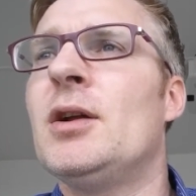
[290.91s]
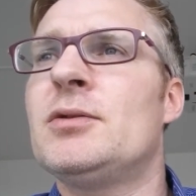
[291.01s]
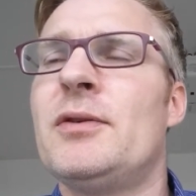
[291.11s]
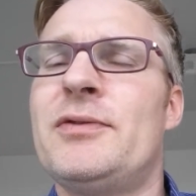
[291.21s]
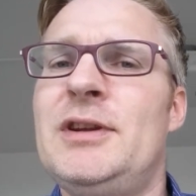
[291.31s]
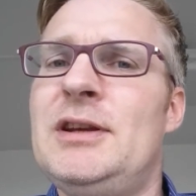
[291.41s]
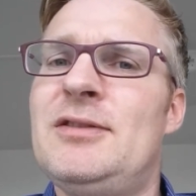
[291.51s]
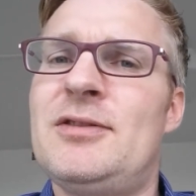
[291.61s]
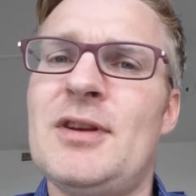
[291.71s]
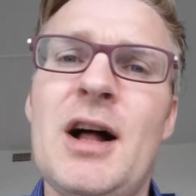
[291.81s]
lot of
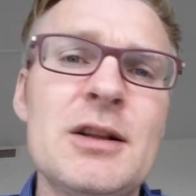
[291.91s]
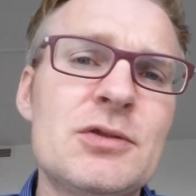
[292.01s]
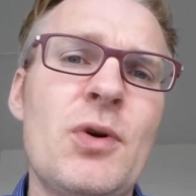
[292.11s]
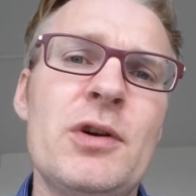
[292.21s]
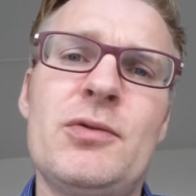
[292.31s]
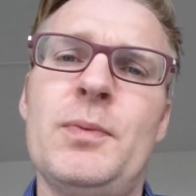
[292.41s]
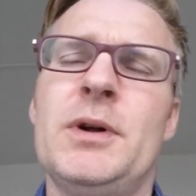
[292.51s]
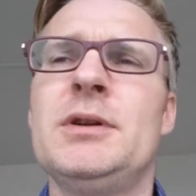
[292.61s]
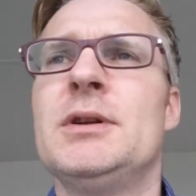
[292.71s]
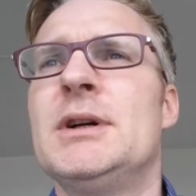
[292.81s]
these altcoins
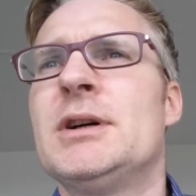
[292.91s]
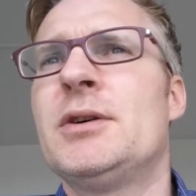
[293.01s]
will